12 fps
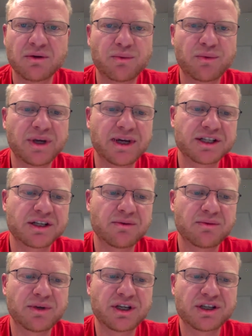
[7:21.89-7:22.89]
we actually,
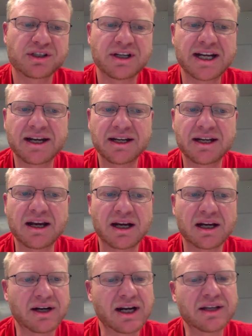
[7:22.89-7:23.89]
when you start adding
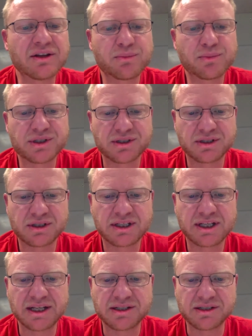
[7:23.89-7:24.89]
our other business
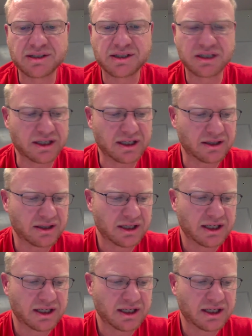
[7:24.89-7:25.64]
cases in there,